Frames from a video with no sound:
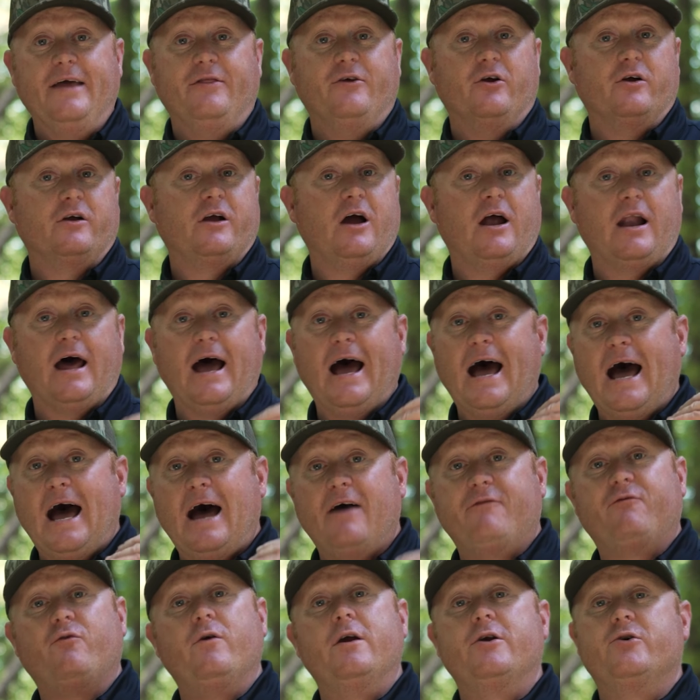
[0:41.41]
They've got a
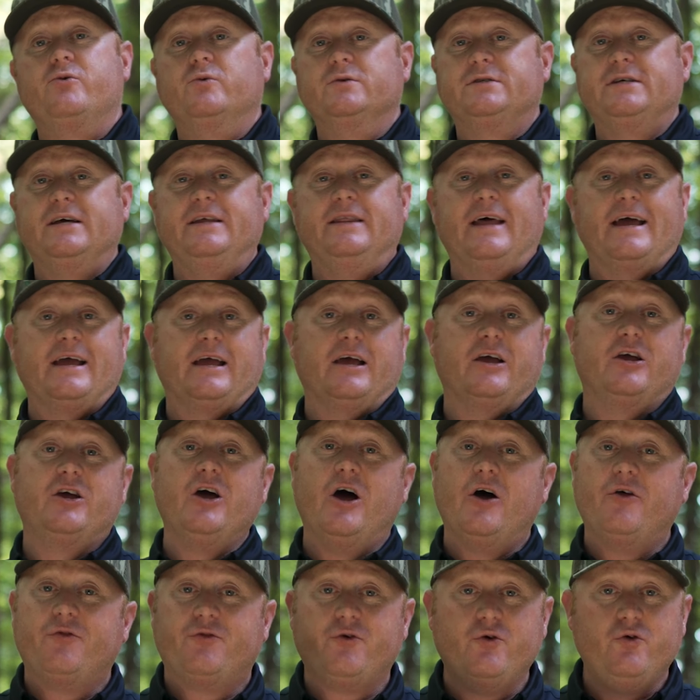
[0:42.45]
high frequency. They could
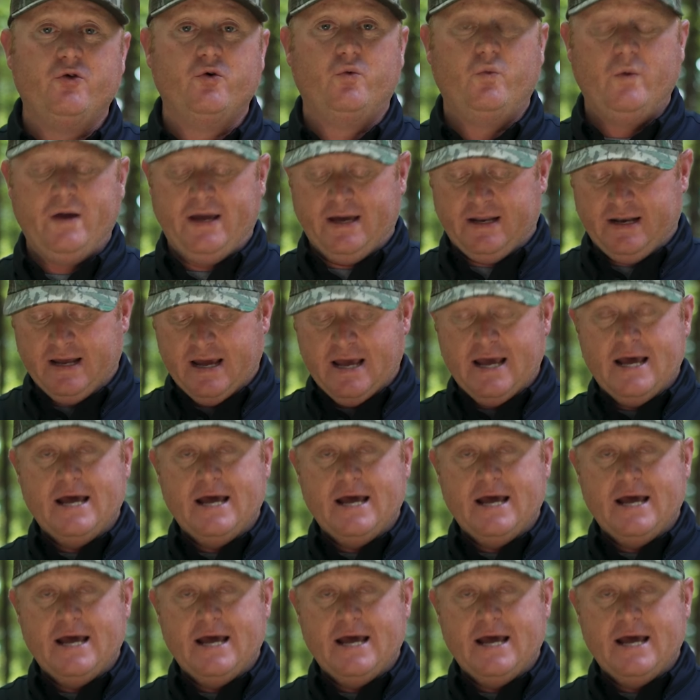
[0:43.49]
cut through the wind.